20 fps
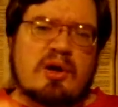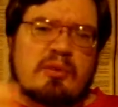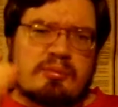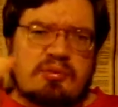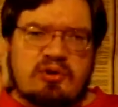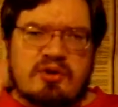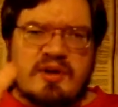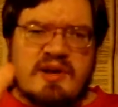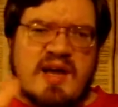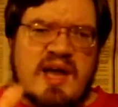You've
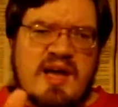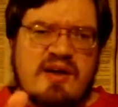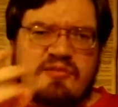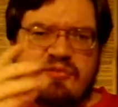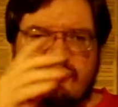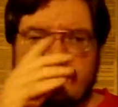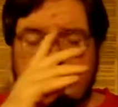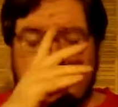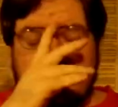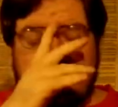got to have,
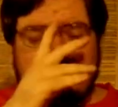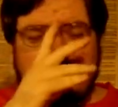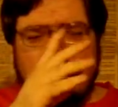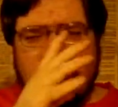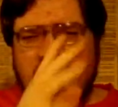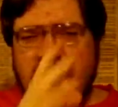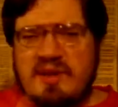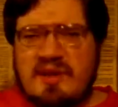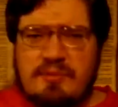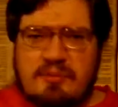not an
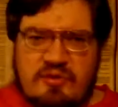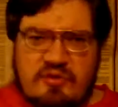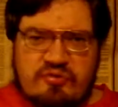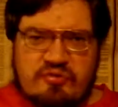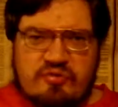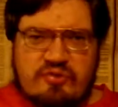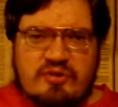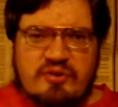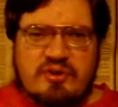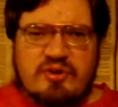image,
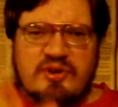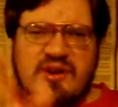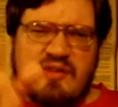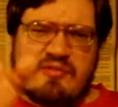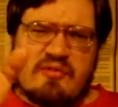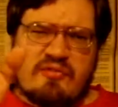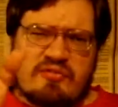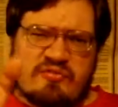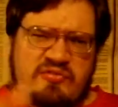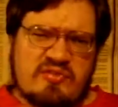you got to have a
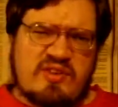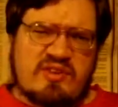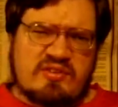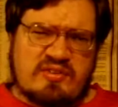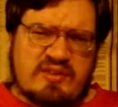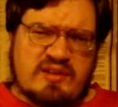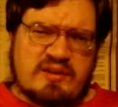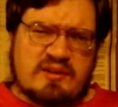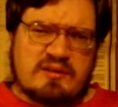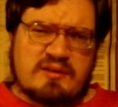feeling
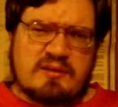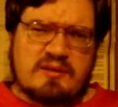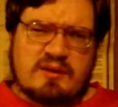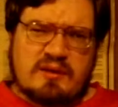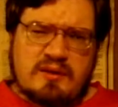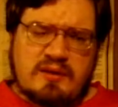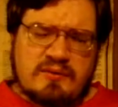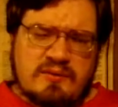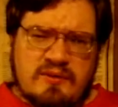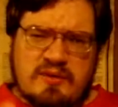
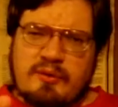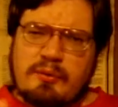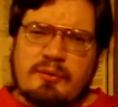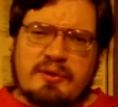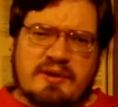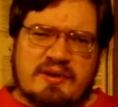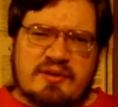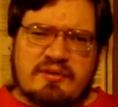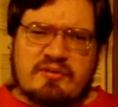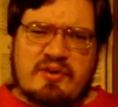that you want
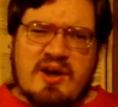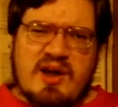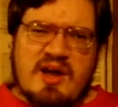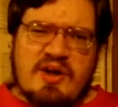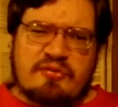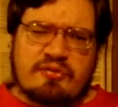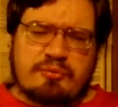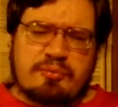to grasp.